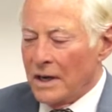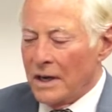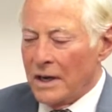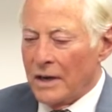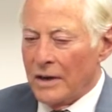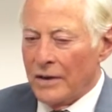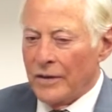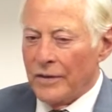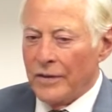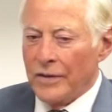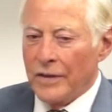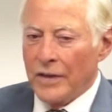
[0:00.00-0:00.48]

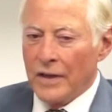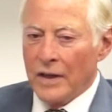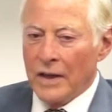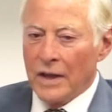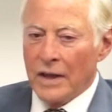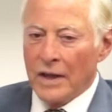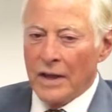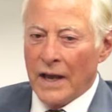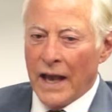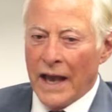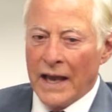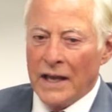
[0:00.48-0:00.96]

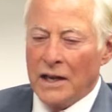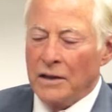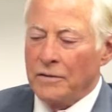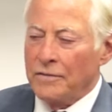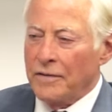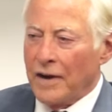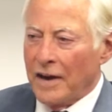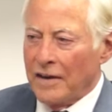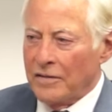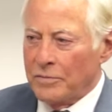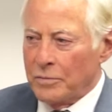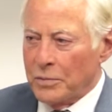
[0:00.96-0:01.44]
The
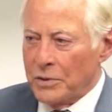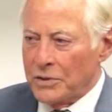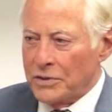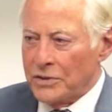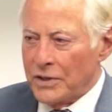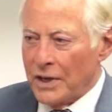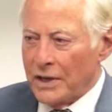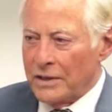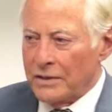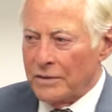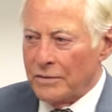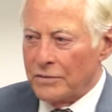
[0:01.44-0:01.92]

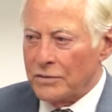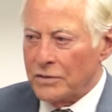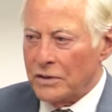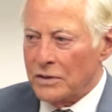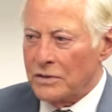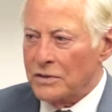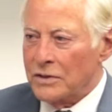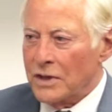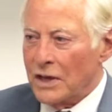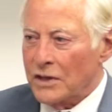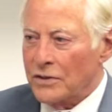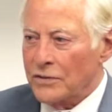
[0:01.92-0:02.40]
85% of
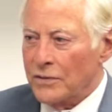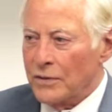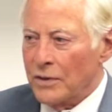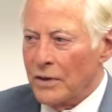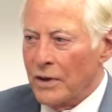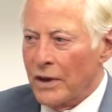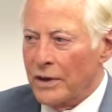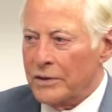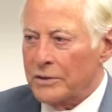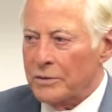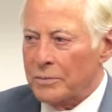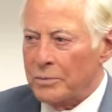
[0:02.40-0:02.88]

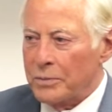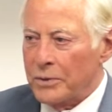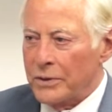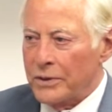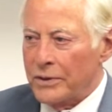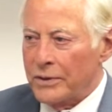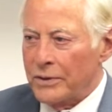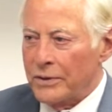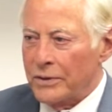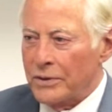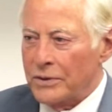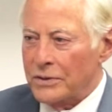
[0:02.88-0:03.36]
successful
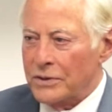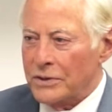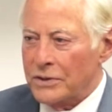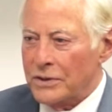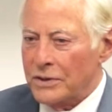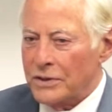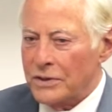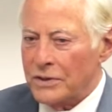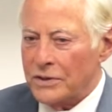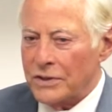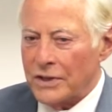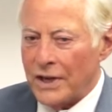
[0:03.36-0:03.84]

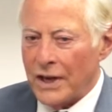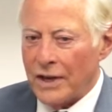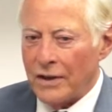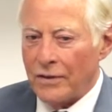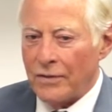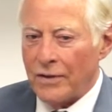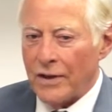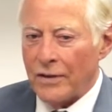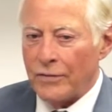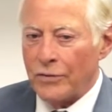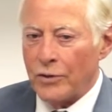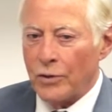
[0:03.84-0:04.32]
entrepreneurs say
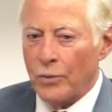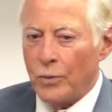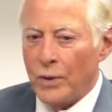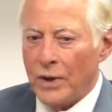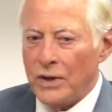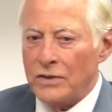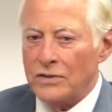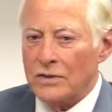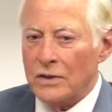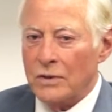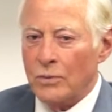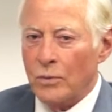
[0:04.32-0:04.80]
that the
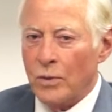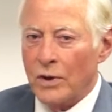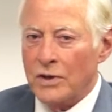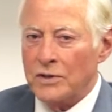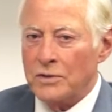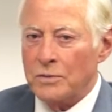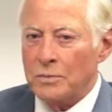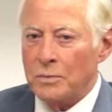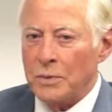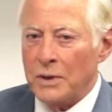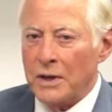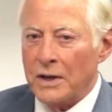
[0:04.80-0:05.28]
reason
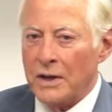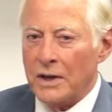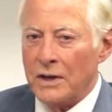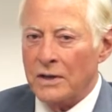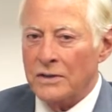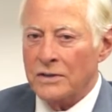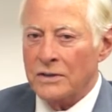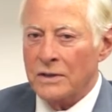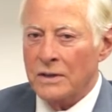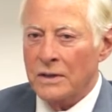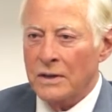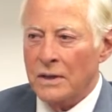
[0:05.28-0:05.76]
was
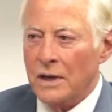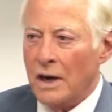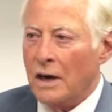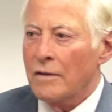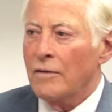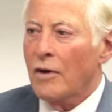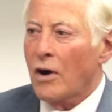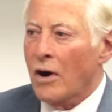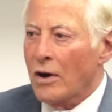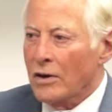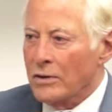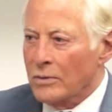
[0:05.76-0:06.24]
because
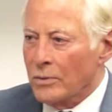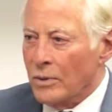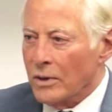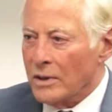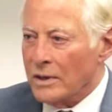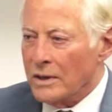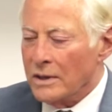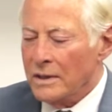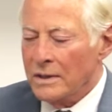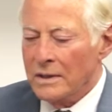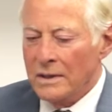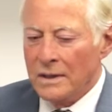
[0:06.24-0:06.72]
of hard
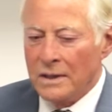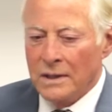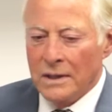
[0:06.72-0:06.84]
work.